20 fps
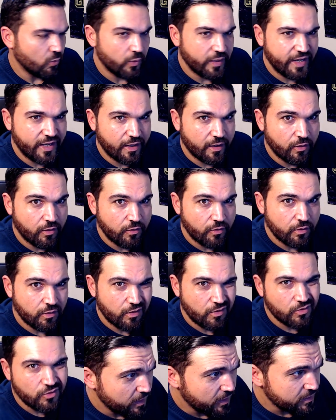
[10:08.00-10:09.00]
Wow,
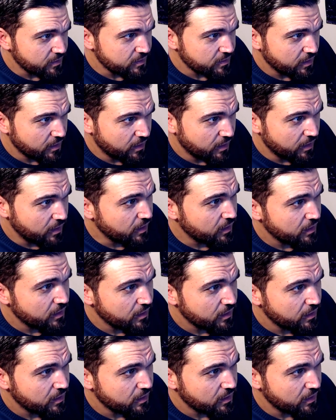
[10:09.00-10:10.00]
that's uh,
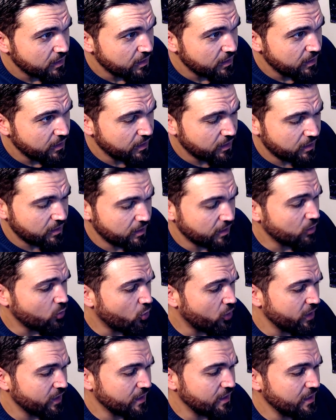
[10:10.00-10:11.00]
they're, they're
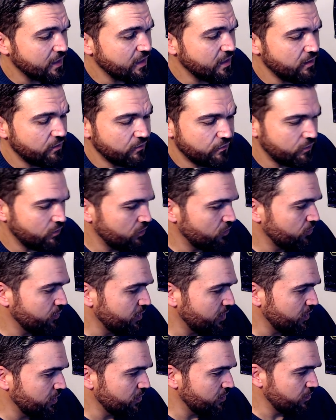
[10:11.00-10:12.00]
quite clicky
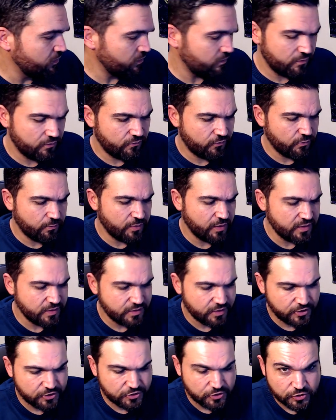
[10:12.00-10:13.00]
for, uh, for
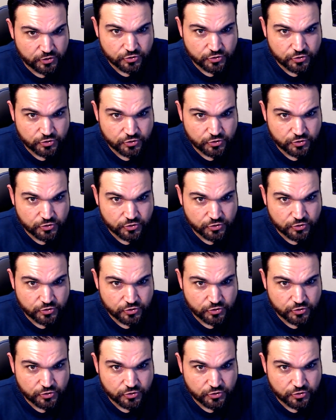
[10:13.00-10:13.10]
PlayStation